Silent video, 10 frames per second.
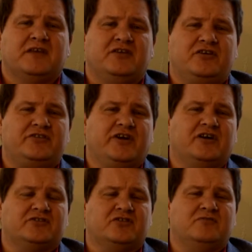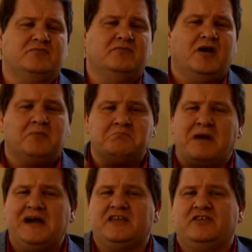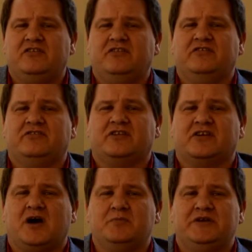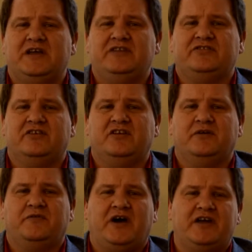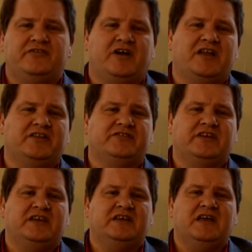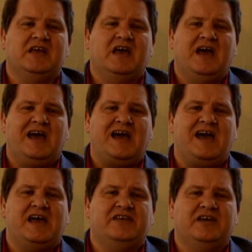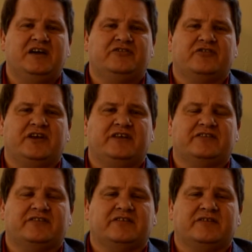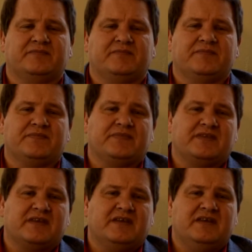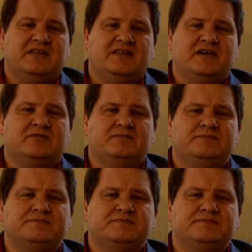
your doctor might use a combination of hydralazine and nitrates. Now,